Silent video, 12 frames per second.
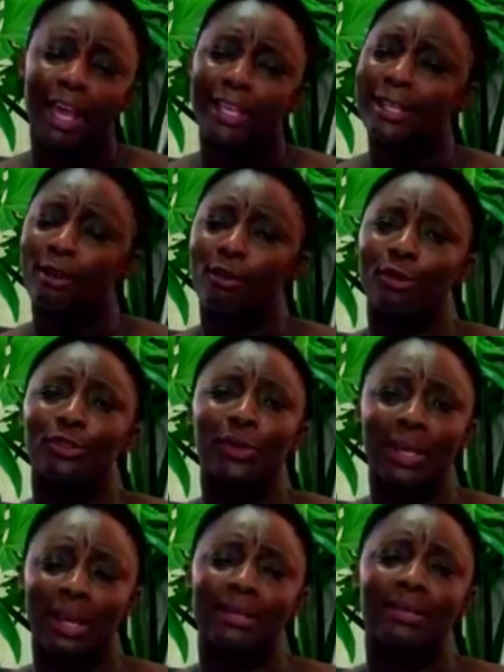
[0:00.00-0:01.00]
Is it good
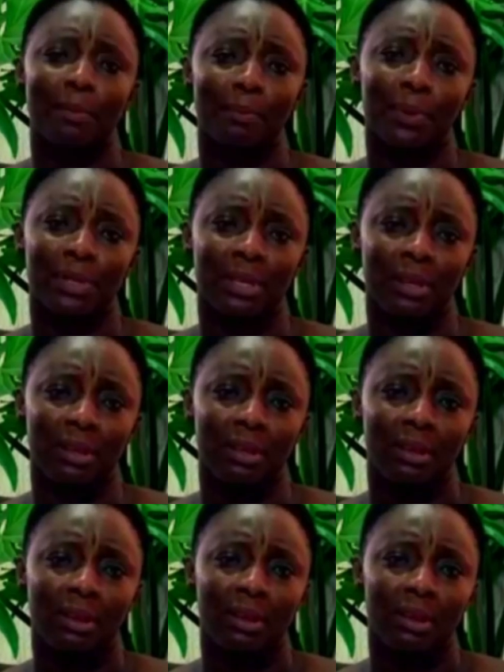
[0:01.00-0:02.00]
to get somebody
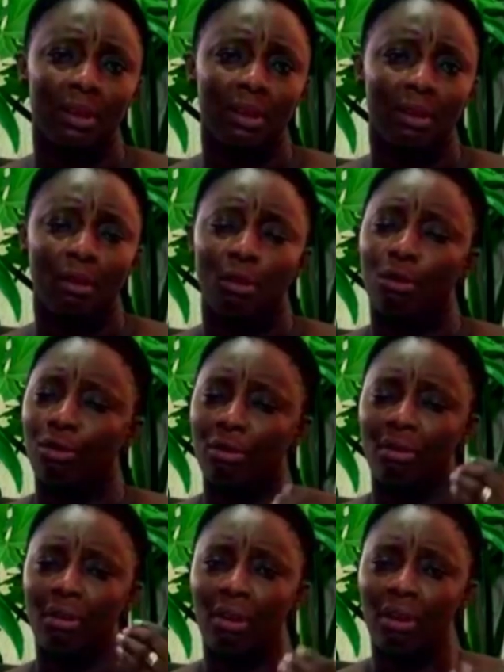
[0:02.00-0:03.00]
who
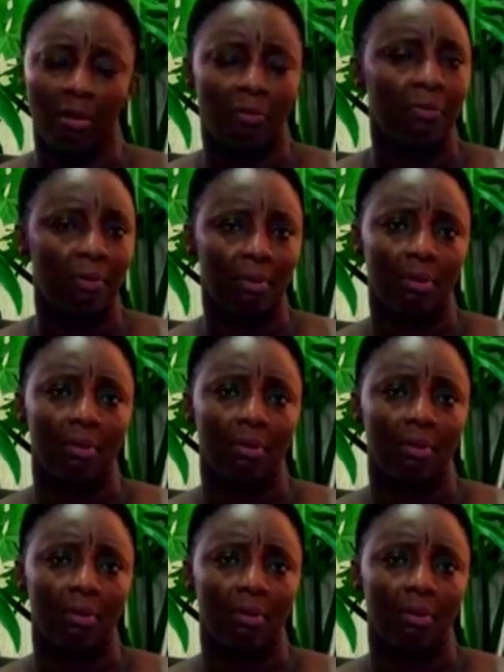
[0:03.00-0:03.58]
you love